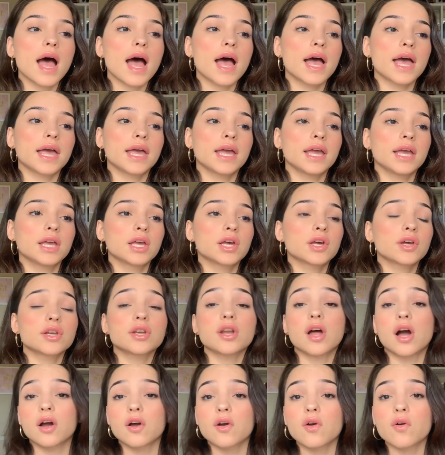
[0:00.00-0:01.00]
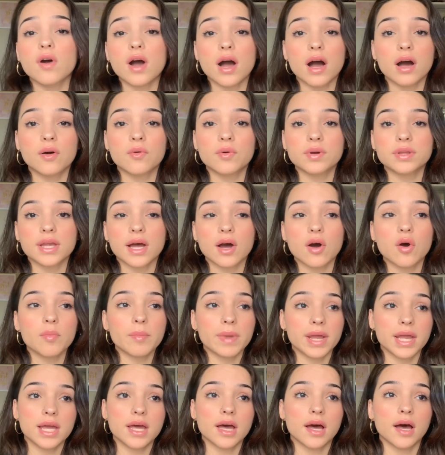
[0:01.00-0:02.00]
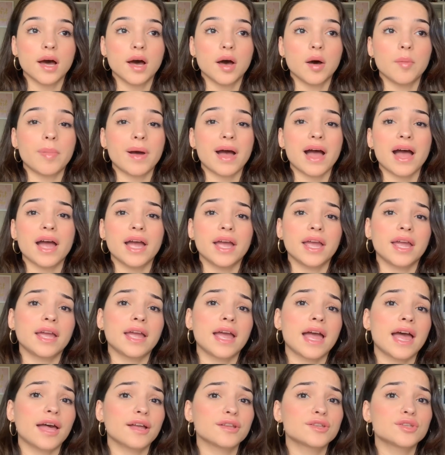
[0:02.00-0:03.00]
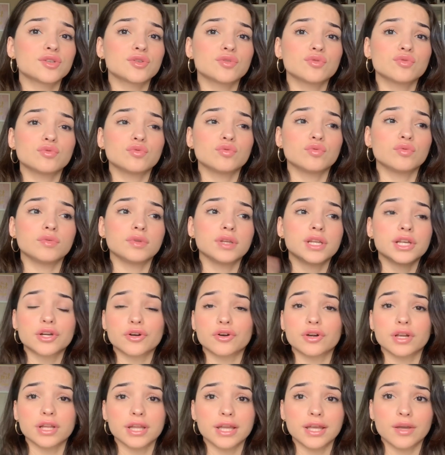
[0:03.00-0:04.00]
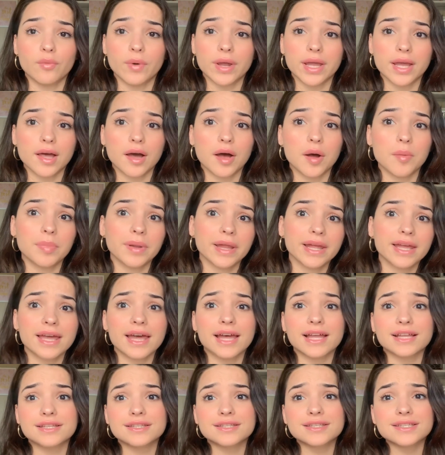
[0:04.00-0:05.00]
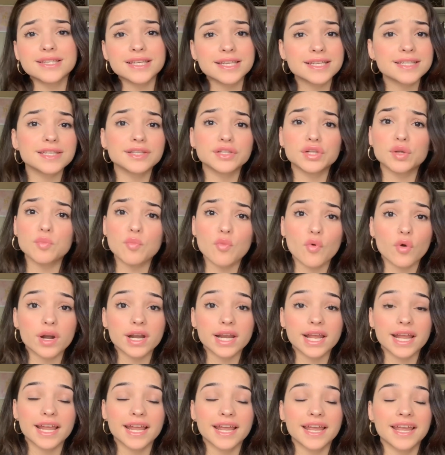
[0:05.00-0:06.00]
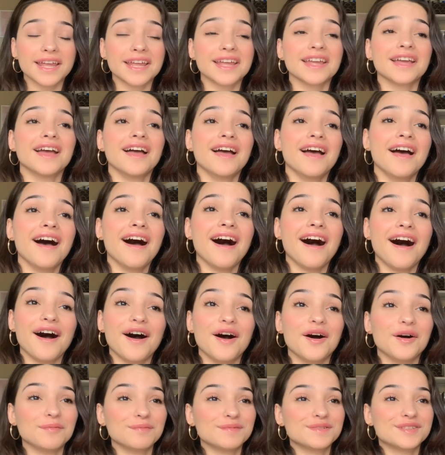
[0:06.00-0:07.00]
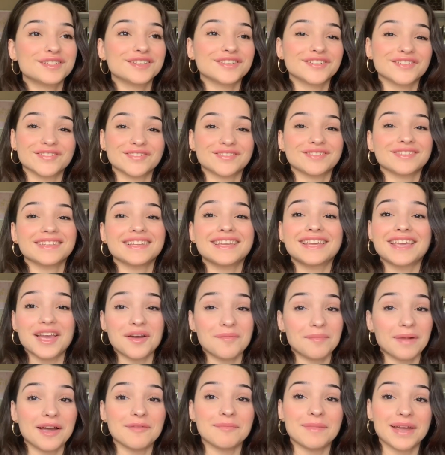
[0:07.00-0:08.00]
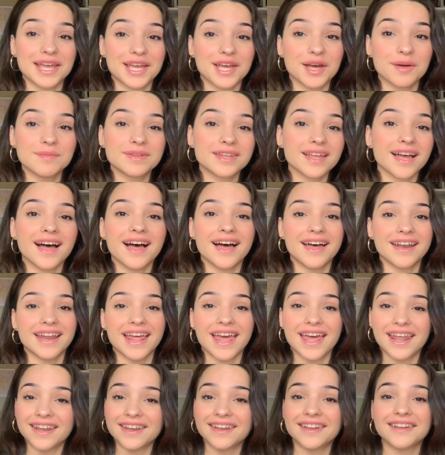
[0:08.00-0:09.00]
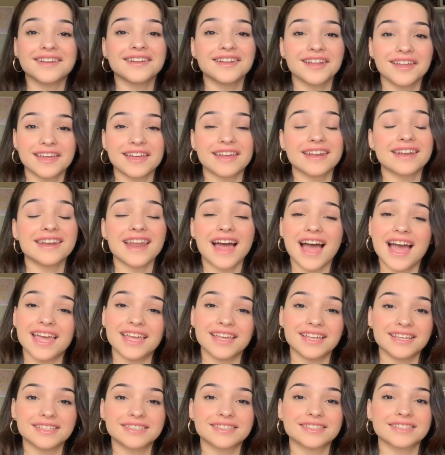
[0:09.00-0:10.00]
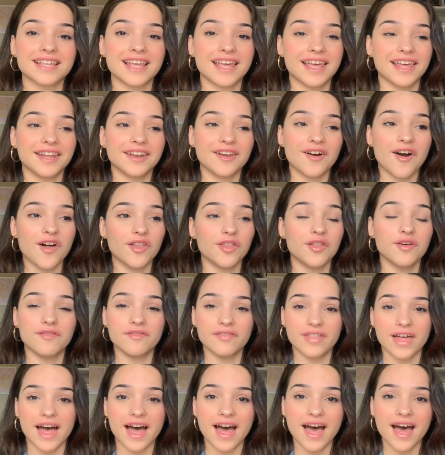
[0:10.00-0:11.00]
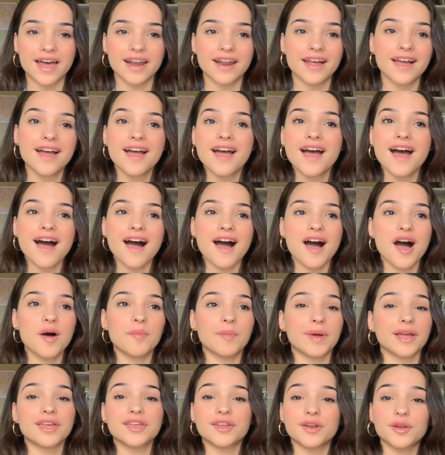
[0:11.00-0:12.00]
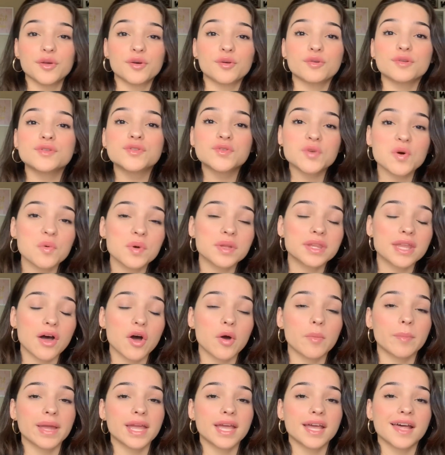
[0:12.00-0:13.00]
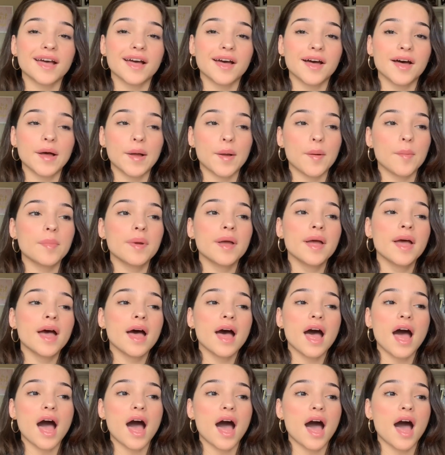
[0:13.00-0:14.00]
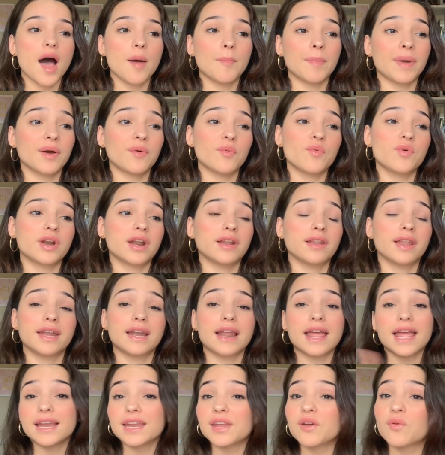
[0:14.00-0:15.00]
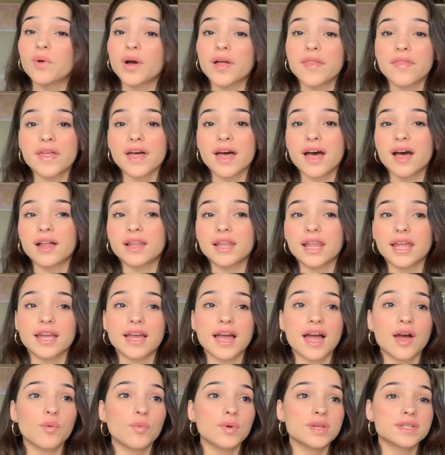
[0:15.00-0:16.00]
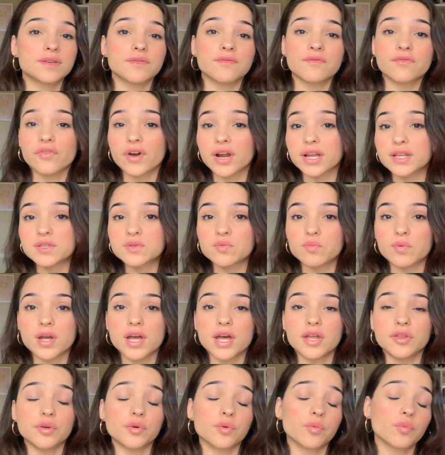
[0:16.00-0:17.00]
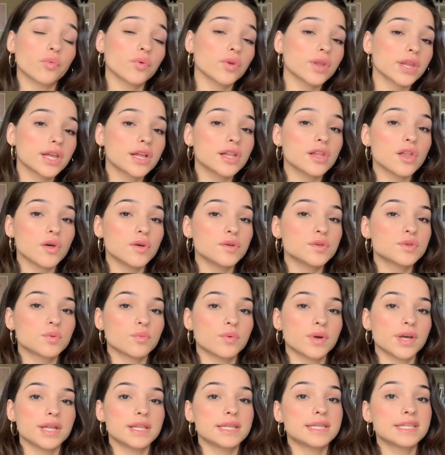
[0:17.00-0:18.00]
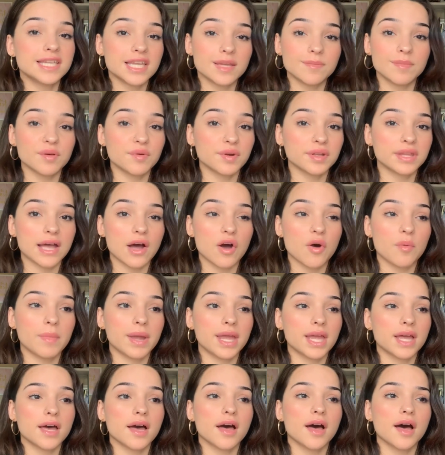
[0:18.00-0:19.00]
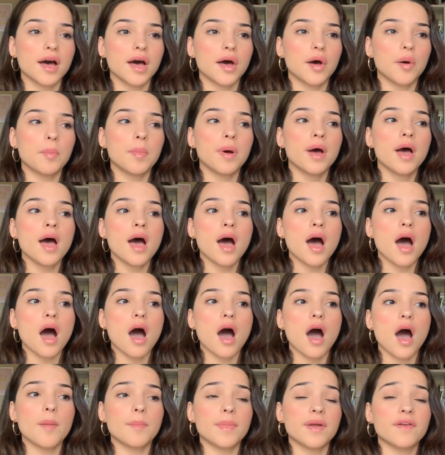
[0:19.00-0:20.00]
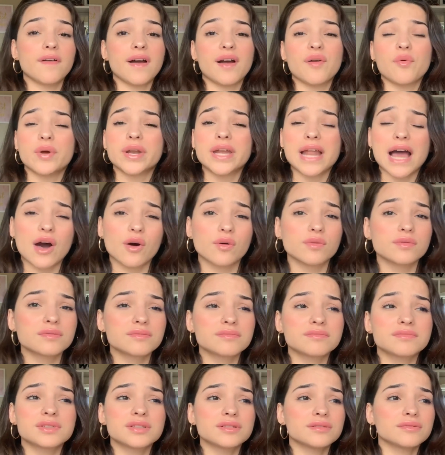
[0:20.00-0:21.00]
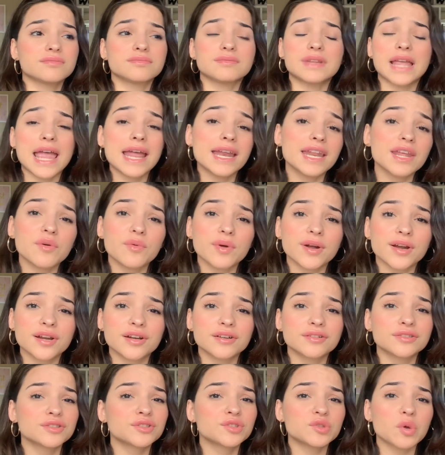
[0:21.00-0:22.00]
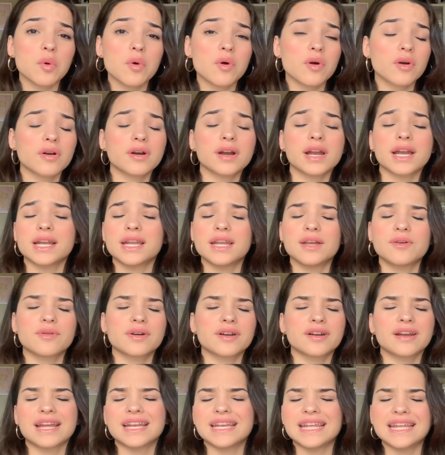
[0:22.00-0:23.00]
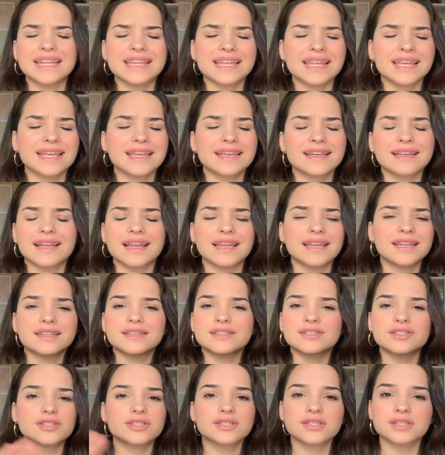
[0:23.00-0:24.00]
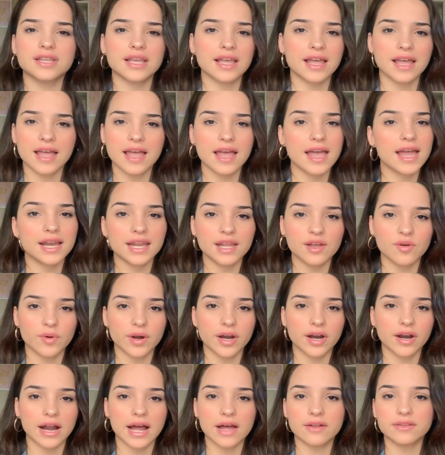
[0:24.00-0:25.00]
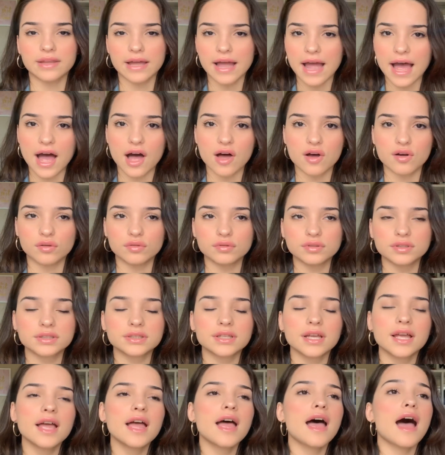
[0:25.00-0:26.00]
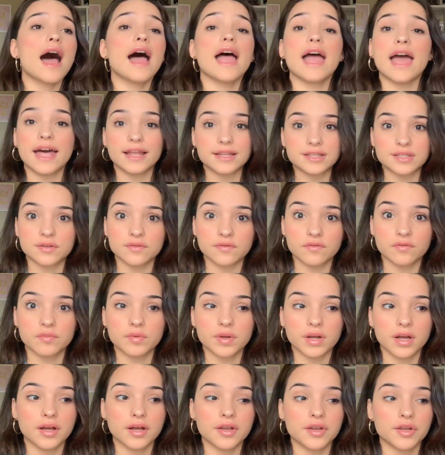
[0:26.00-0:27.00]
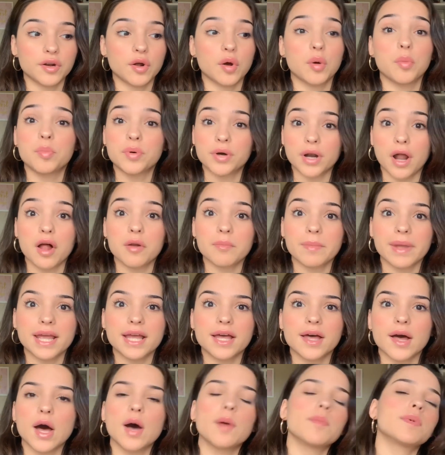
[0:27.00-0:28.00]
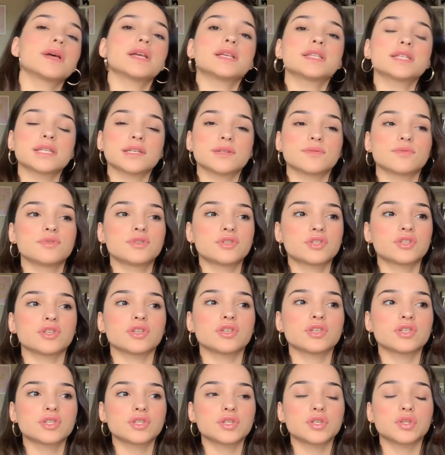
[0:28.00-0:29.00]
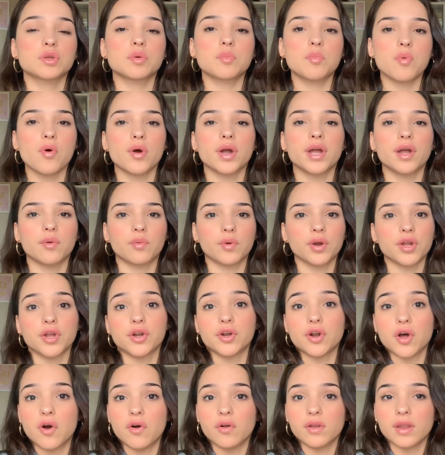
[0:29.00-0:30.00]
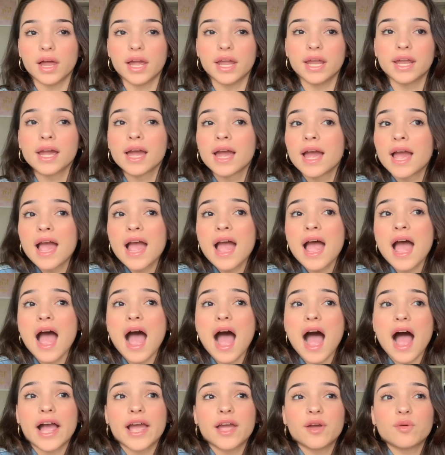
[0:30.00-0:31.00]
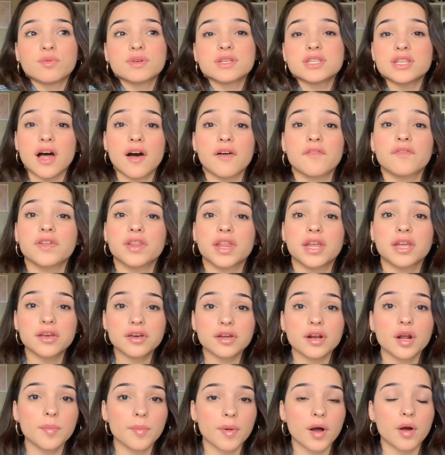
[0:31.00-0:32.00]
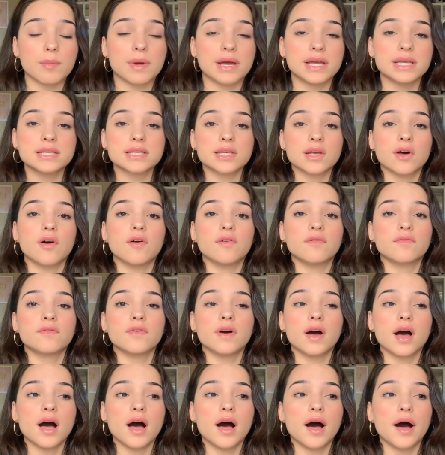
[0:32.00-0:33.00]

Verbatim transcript: I could not go out without makeup. I had to literally wake up like at 6 in the morning to get my makeup done and look nice and all of that. I couldn't go to school without makeup. I wouldn't let anyone that like I wasn't friends with or really close with see me without makeup. If I went out to anywhere, store, anywhere, anything, like just anywhere out the house, I had to, you know, put on makeup because it was just to the point where, you know, like, I was not feeling good about myself.